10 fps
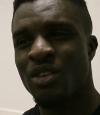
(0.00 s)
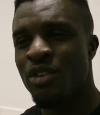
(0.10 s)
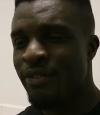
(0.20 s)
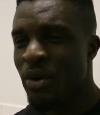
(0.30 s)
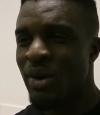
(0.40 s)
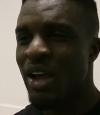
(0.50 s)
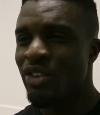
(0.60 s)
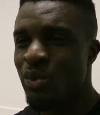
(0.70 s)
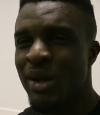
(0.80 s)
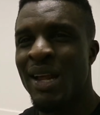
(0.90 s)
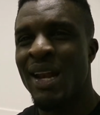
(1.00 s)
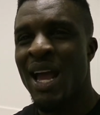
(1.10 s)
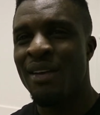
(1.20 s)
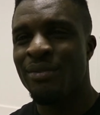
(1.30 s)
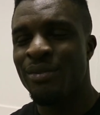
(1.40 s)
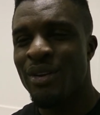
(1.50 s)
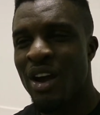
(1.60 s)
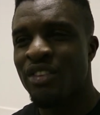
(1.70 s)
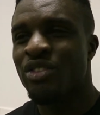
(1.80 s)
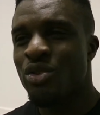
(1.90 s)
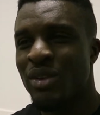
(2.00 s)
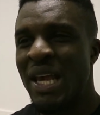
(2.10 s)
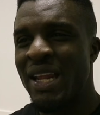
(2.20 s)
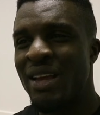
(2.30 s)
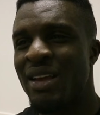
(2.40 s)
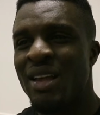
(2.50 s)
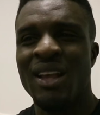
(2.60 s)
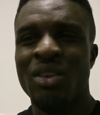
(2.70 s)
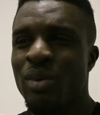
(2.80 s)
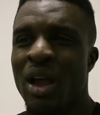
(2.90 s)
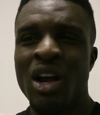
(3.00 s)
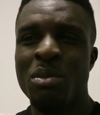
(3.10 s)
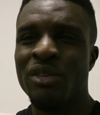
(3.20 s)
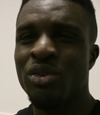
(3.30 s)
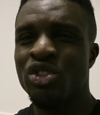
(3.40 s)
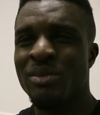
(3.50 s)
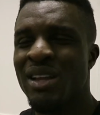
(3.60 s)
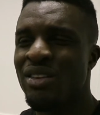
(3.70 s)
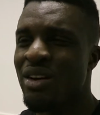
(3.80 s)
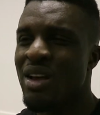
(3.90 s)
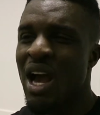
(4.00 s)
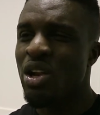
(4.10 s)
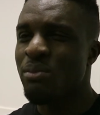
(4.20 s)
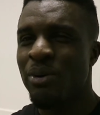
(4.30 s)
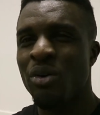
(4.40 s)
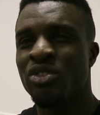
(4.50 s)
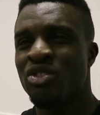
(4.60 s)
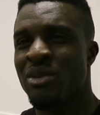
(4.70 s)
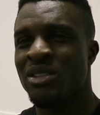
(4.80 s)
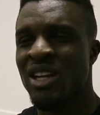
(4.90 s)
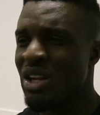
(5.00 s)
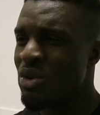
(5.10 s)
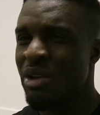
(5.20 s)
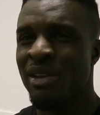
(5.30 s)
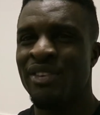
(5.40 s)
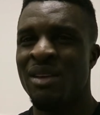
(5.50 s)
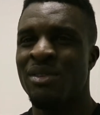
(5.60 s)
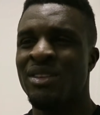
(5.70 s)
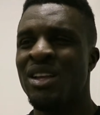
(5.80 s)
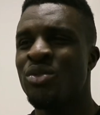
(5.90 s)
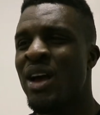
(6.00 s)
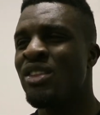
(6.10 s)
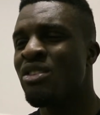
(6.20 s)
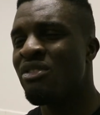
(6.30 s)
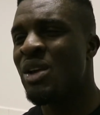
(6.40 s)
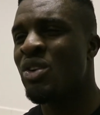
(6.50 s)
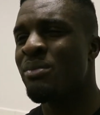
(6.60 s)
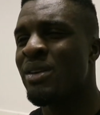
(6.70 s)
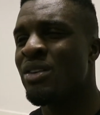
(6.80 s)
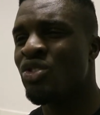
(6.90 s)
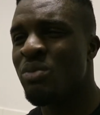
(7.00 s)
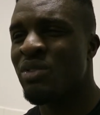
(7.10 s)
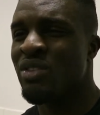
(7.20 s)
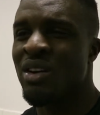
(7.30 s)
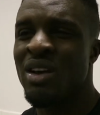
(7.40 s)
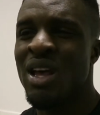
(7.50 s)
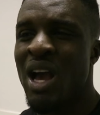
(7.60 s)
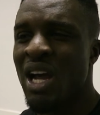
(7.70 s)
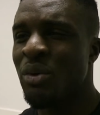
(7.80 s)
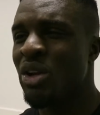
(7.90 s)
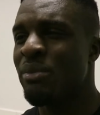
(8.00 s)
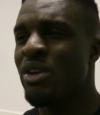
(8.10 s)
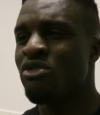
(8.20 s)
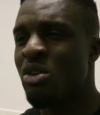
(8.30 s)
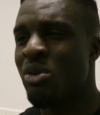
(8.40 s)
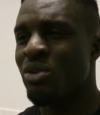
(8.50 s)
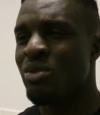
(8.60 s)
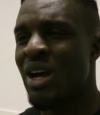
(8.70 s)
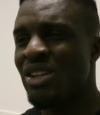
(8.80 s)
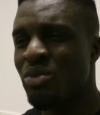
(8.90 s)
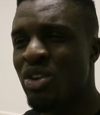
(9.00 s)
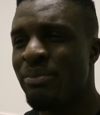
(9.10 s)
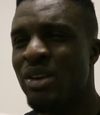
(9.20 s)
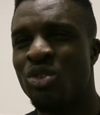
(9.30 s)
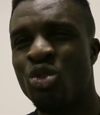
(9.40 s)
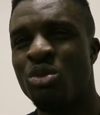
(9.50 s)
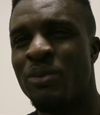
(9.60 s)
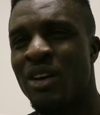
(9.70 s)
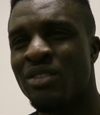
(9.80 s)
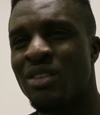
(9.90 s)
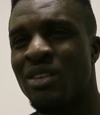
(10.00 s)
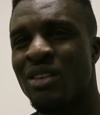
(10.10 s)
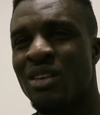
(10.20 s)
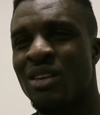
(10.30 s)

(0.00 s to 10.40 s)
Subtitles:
You feel like you want that life until you get it. That's why I come on social media. I don't post as much. I don't want to be famous. I don't really want to be a superstar. I don't want to be a role model. I just want to be a normal person.